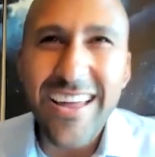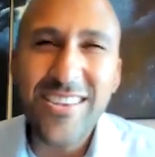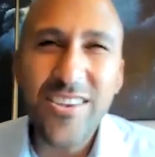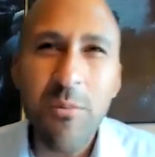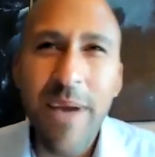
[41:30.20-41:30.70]

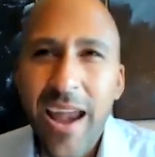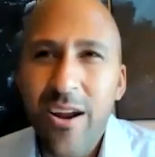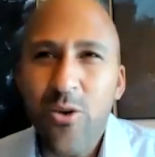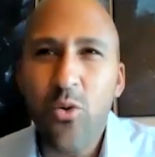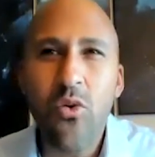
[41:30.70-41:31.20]
No
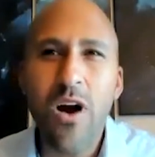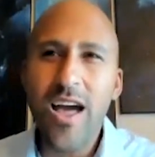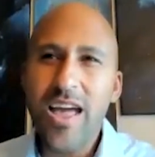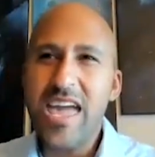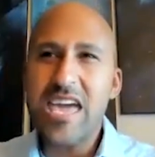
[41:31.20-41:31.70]
matter
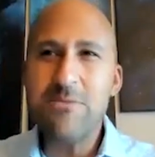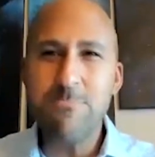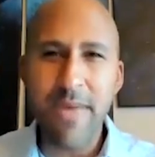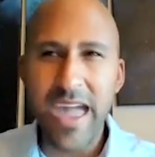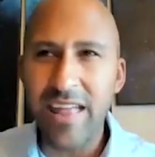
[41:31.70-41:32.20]
what it
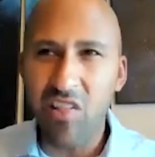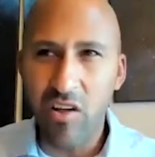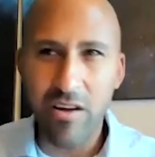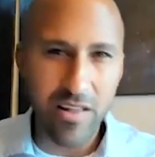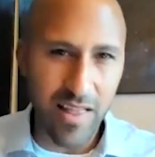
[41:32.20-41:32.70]
may
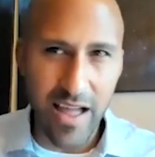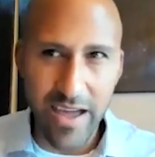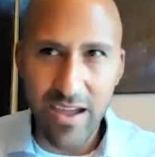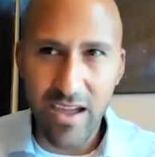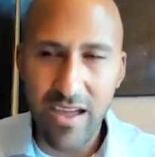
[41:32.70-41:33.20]
look
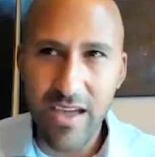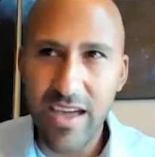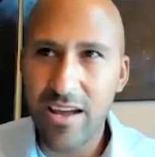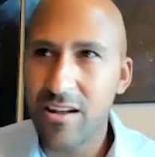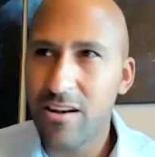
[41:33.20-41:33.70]
like,
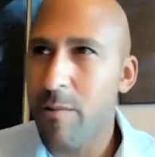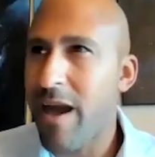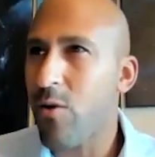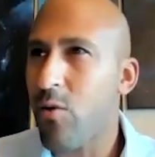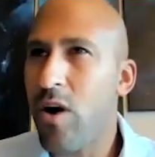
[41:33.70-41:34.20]
no
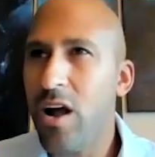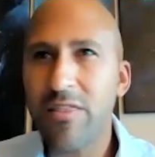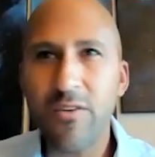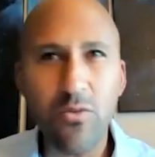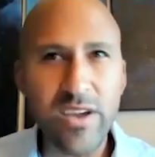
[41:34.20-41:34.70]
matter
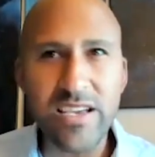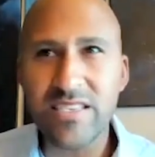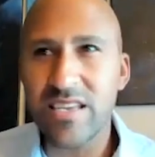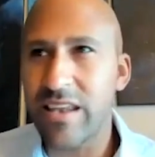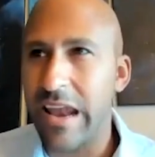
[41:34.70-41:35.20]
what the
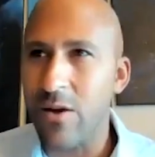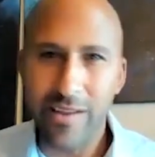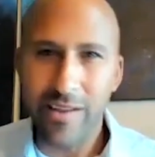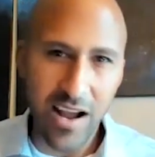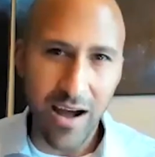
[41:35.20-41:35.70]
reason
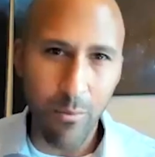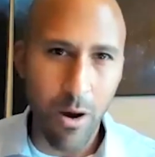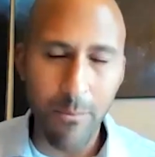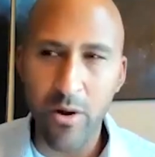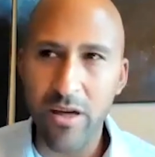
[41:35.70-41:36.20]
anyone can come
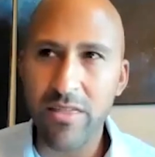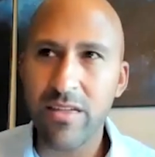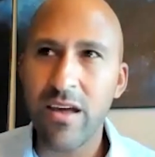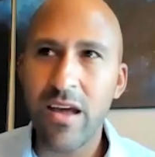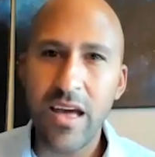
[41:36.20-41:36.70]
up with,
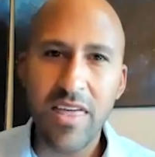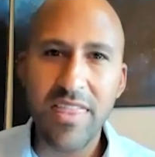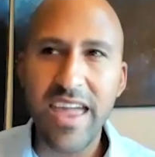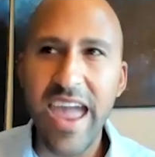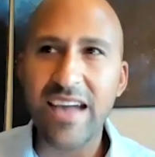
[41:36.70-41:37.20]

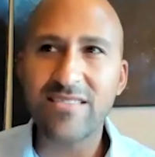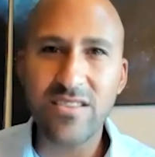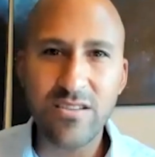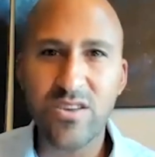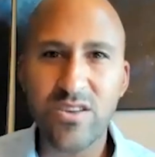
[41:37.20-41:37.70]
the
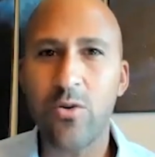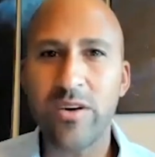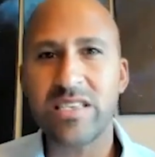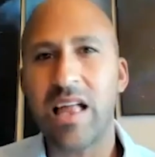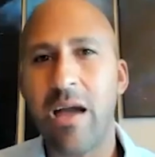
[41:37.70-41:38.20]
answers
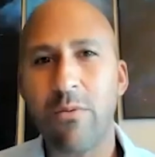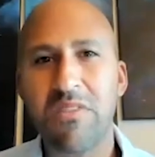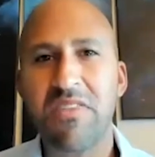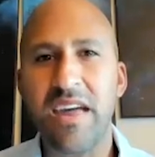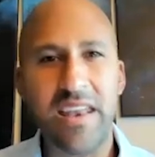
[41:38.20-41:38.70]
always lie
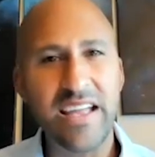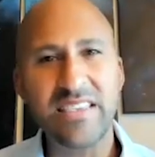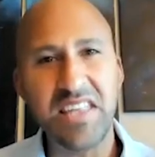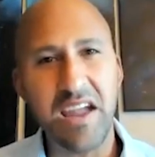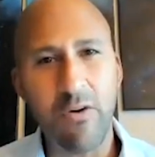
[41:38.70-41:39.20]
within.
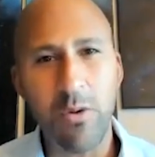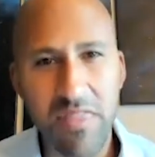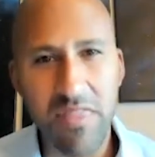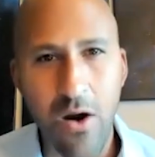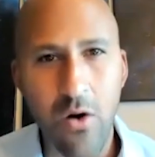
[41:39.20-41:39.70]
It's never
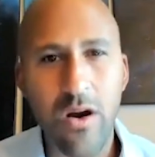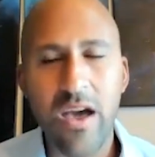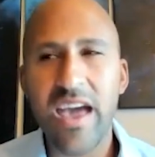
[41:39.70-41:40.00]
without.